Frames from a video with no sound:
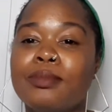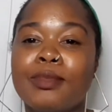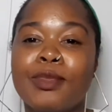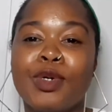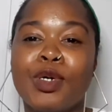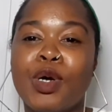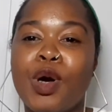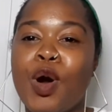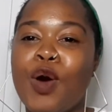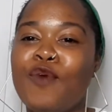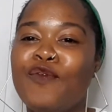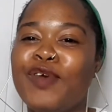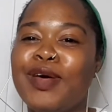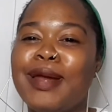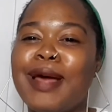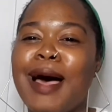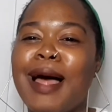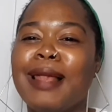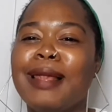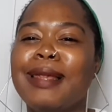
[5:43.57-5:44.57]
COVID
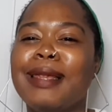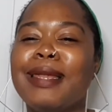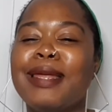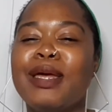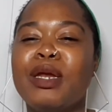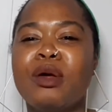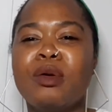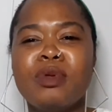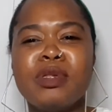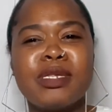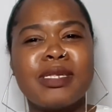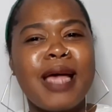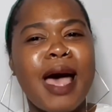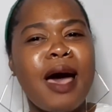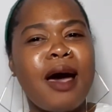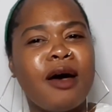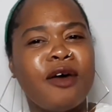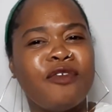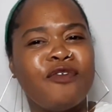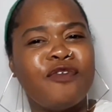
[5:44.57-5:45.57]
a little, is that
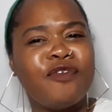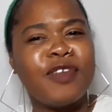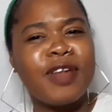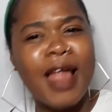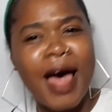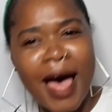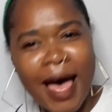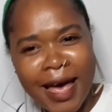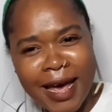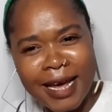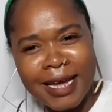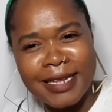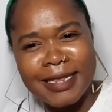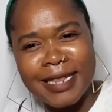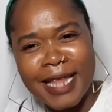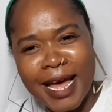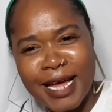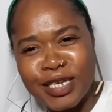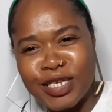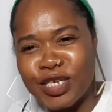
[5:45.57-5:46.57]
a fly
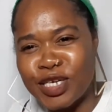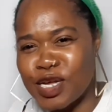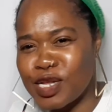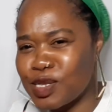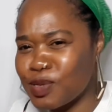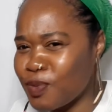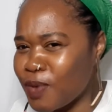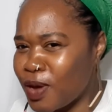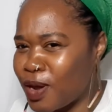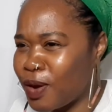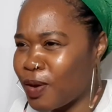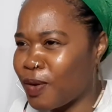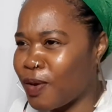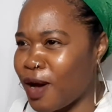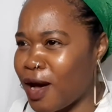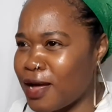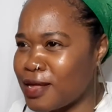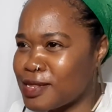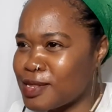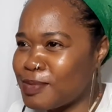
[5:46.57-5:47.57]
that just went
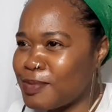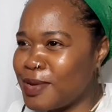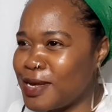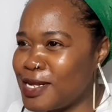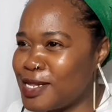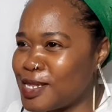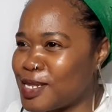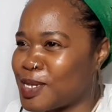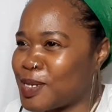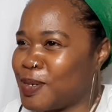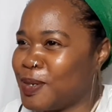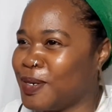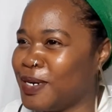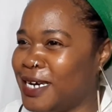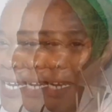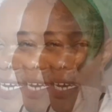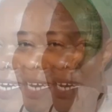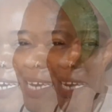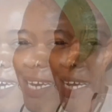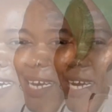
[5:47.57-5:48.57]
across my
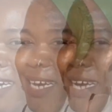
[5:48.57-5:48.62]
screen?